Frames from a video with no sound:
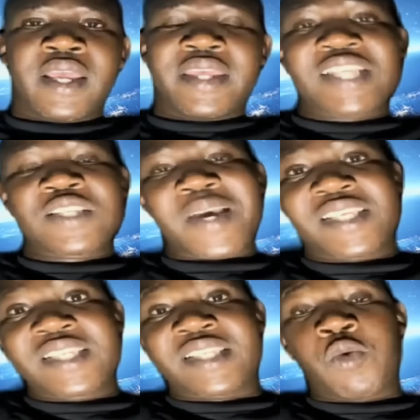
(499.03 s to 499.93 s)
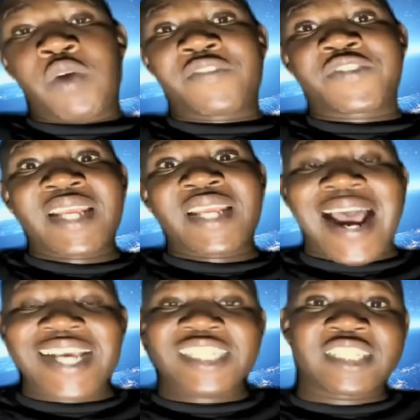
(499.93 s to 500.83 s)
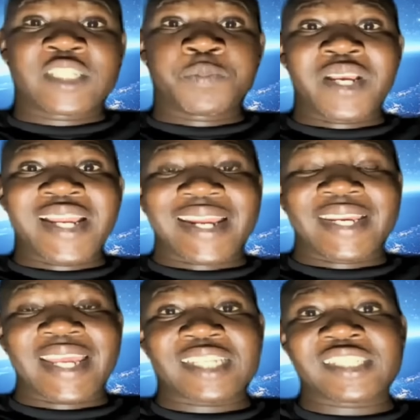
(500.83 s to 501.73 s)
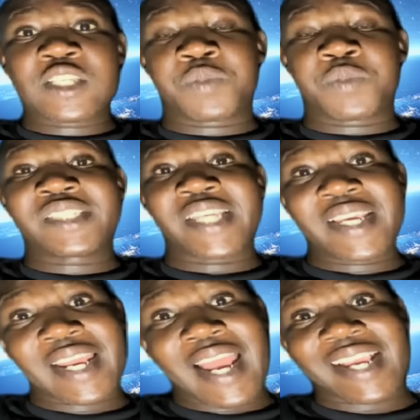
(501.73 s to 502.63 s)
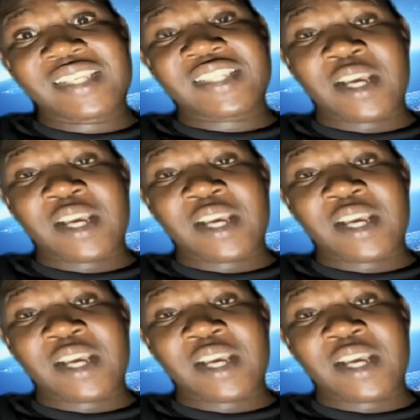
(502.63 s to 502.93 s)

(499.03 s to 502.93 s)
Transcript: Yes, my sister, we have seen harsh disciplinary actions being taken against